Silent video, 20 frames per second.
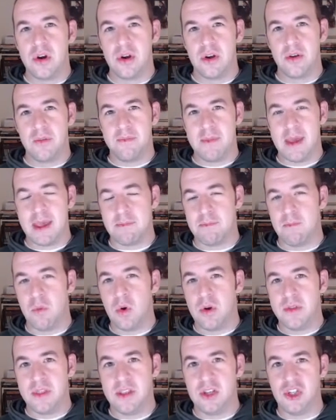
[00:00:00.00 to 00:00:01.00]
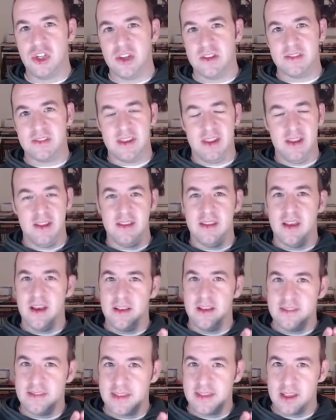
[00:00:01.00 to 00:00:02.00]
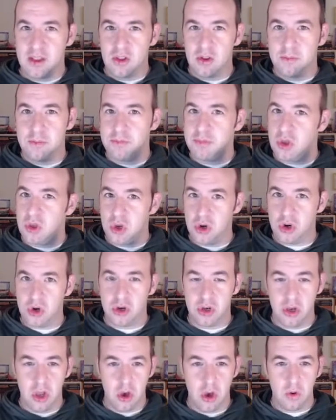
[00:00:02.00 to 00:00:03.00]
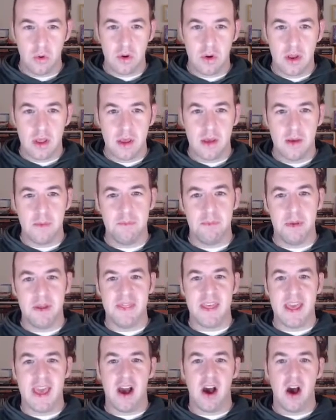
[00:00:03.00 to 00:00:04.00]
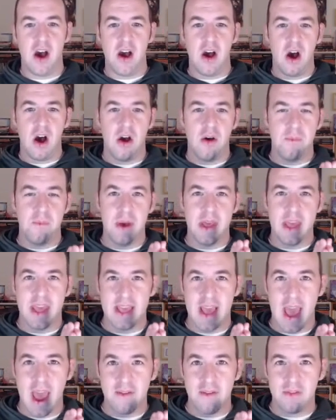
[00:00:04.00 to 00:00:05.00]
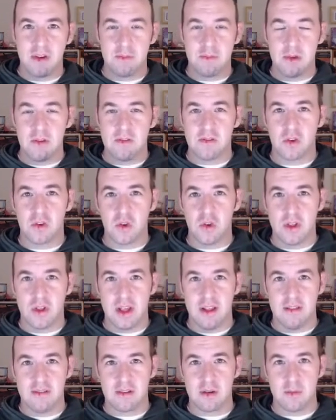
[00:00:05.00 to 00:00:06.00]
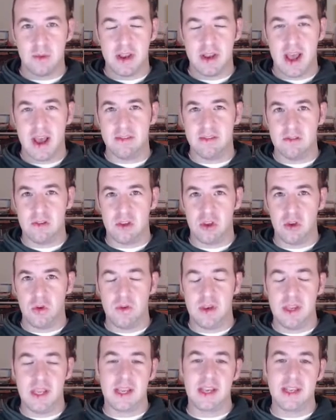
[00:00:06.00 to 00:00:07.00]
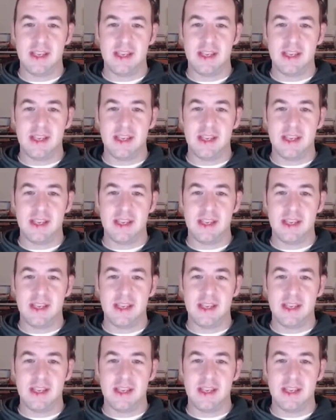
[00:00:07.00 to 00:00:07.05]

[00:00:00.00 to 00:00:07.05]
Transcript: make more than just a single pure note, but every musical instrument has a unique